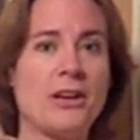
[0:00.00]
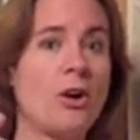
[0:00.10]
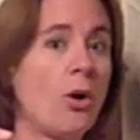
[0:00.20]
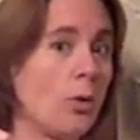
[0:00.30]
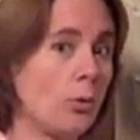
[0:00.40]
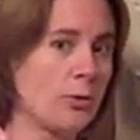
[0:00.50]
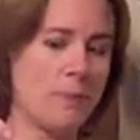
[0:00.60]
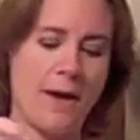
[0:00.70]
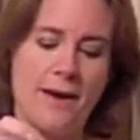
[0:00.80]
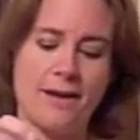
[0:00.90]
colds
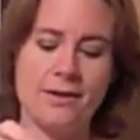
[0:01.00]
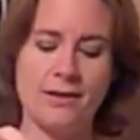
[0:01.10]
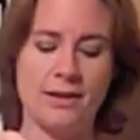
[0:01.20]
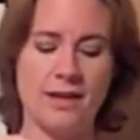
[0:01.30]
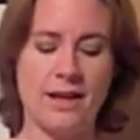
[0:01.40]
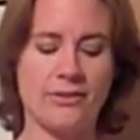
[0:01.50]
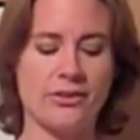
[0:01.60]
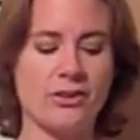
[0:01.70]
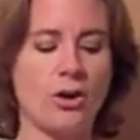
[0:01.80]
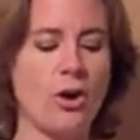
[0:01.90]
bag. It
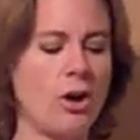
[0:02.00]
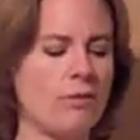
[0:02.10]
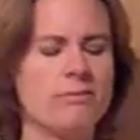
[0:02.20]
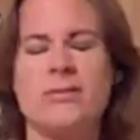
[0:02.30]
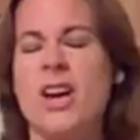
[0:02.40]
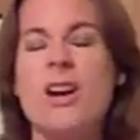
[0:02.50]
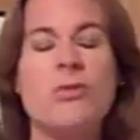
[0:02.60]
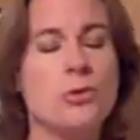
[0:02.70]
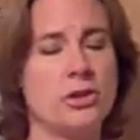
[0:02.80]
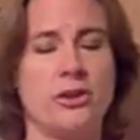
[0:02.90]
has
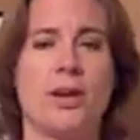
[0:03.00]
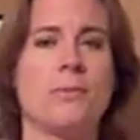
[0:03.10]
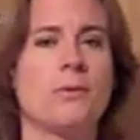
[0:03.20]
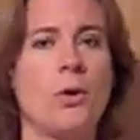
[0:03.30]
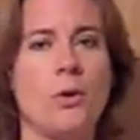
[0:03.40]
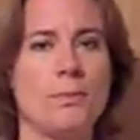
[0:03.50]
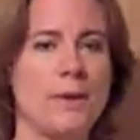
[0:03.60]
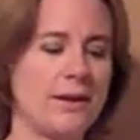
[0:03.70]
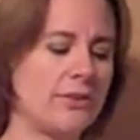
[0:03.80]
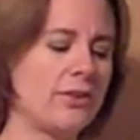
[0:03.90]
every type of cold
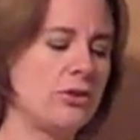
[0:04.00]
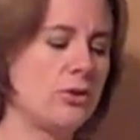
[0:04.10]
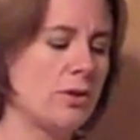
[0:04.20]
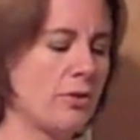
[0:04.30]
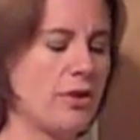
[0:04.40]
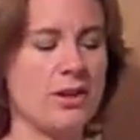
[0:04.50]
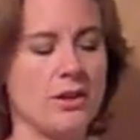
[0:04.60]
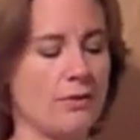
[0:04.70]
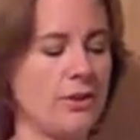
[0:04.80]
medicine you can think of.